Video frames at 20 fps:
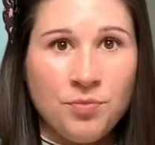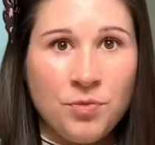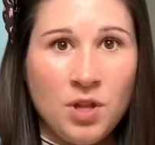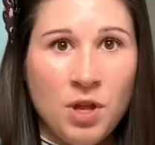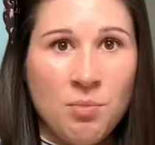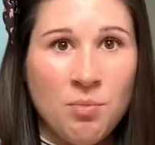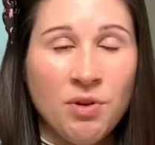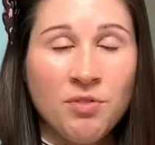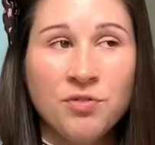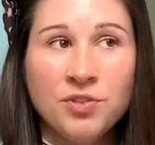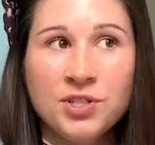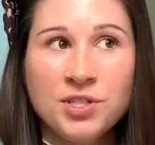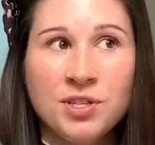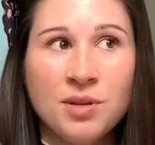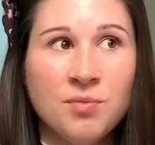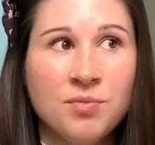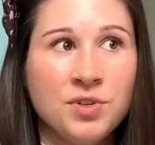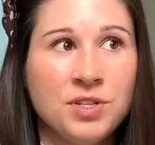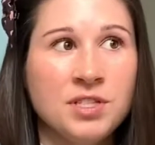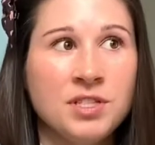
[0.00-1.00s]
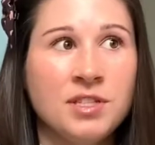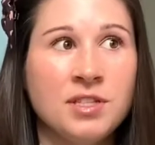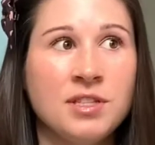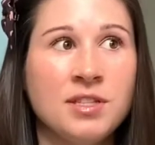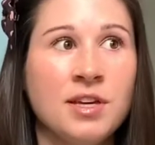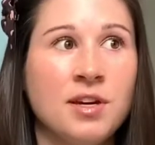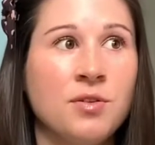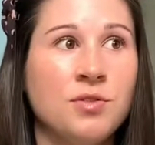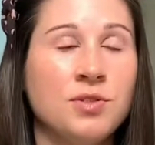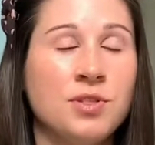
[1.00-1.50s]
But for some reason,
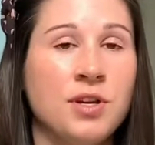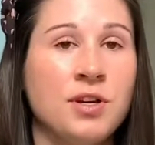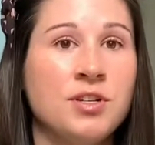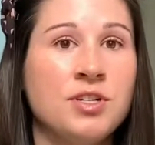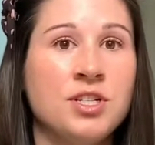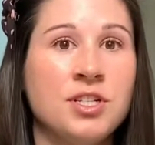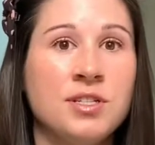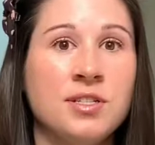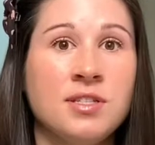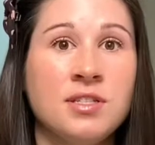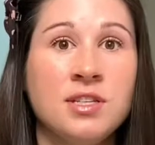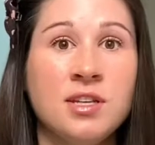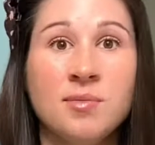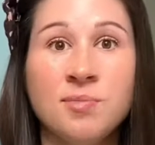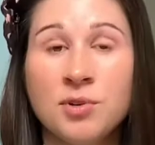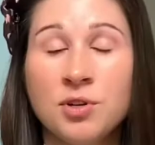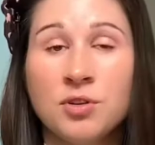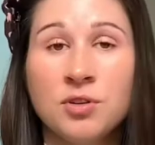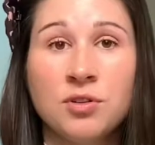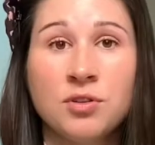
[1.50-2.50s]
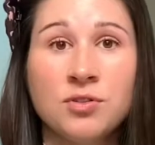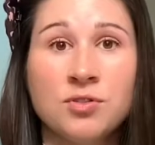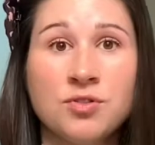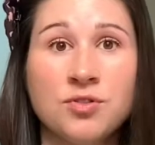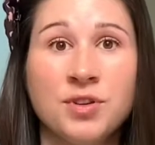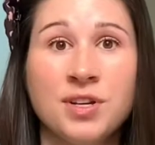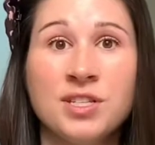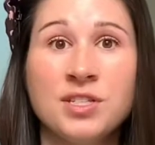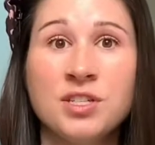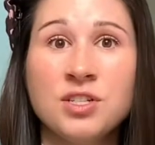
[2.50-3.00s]
those are just typical
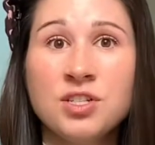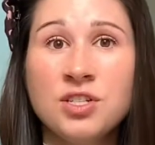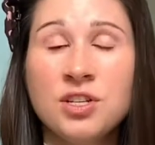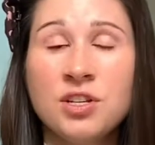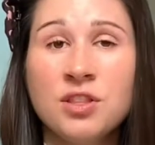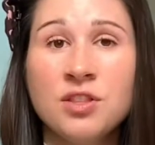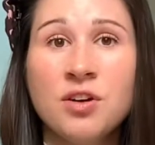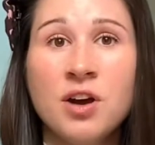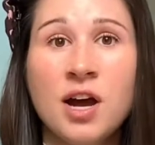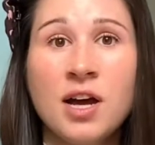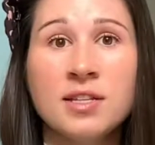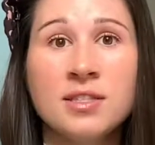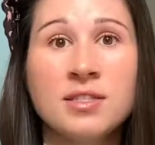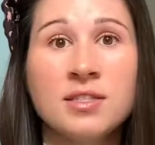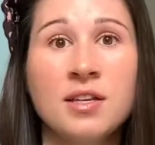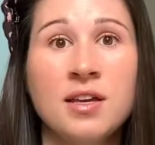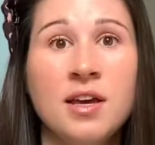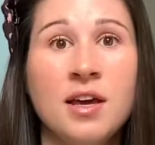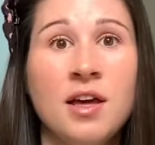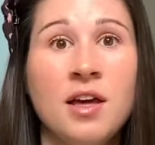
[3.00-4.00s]
transition thoughts.